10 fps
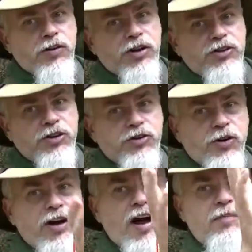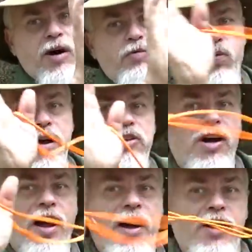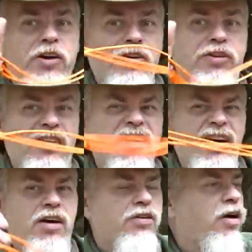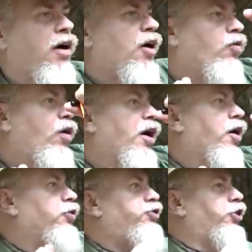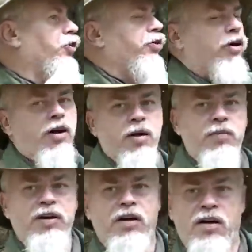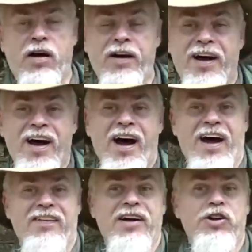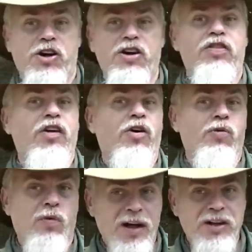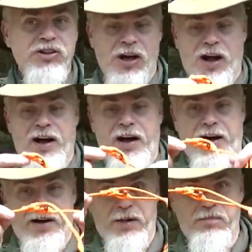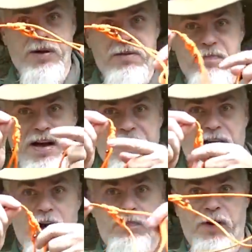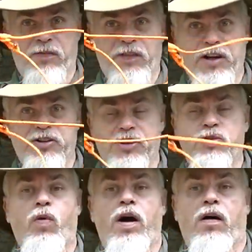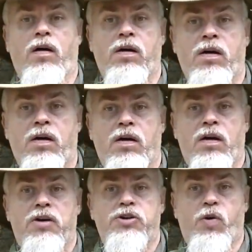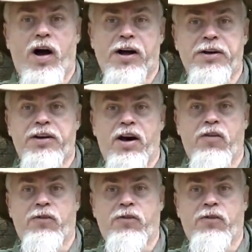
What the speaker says: this to the tree and have my ridge line hooked to this, where I go chunk and be done? And then could the ridge line be made up of this as well? So I could go